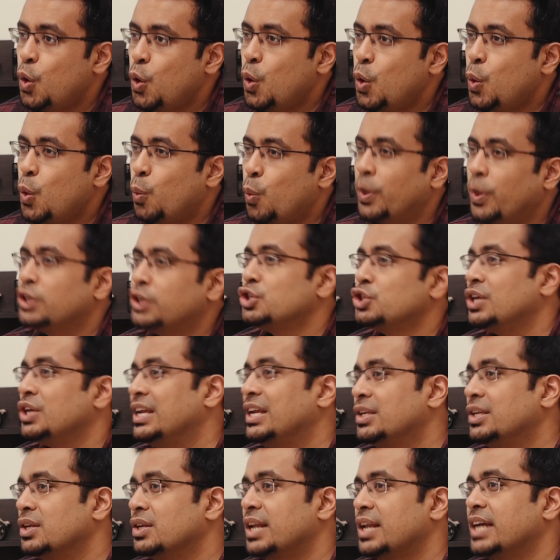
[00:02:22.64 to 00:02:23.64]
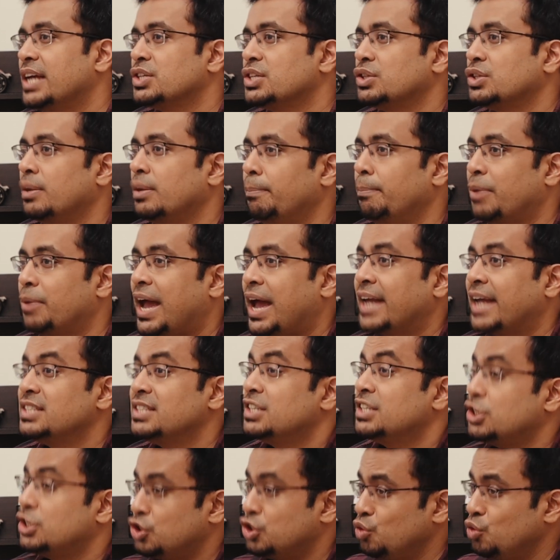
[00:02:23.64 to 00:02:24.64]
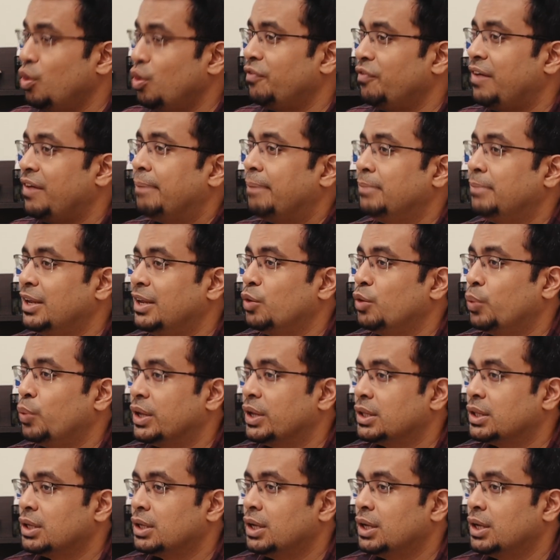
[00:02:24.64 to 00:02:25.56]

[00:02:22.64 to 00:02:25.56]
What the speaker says: which international brands that you are familiar with